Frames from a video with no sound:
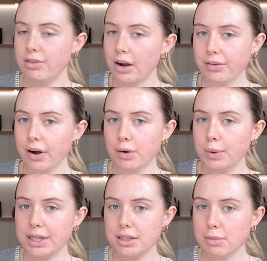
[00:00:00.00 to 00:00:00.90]
Very, very
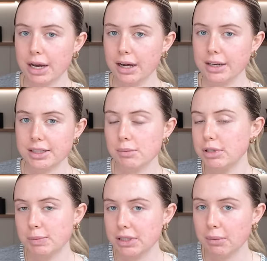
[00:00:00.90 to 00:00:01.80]
weird in my eyes. There
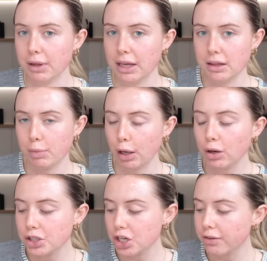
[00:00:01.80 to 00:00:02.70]
must be something in the
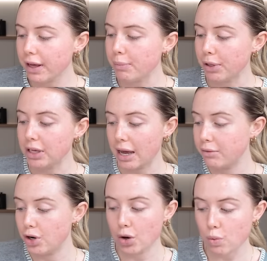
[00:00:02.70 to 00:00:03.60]
biology of it, but yeah,
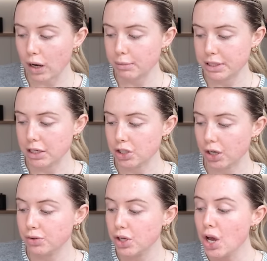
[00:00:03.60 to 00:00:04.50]
no white
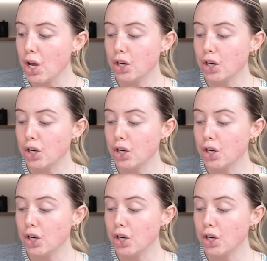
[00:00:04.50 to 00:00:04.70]
potatoes,